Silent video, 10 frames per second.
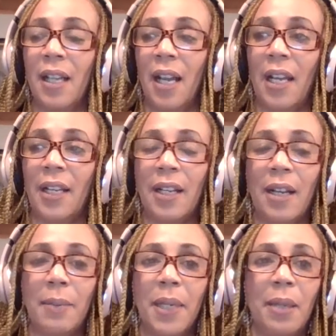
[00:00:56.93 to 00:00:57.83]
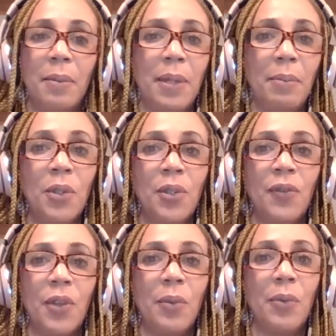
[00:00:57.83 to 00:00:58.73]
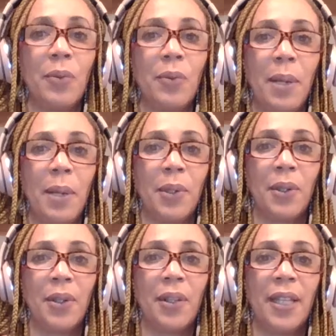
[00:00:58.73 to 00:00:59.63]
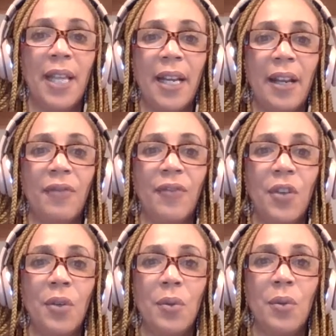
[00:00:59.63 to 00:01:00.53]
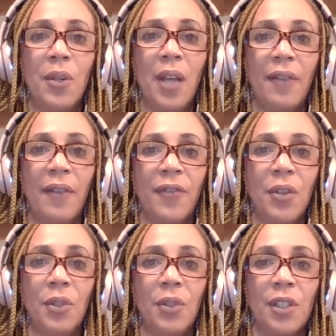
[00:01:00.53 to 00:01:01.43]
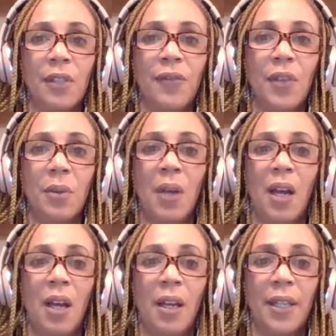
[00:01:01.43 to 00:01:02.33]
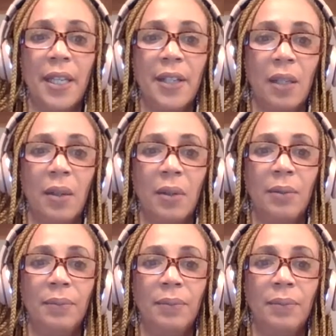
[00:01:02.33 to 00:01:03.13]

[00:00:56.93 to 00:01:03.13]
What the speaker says: An alarming number. And most of you will remember that just a few years ago,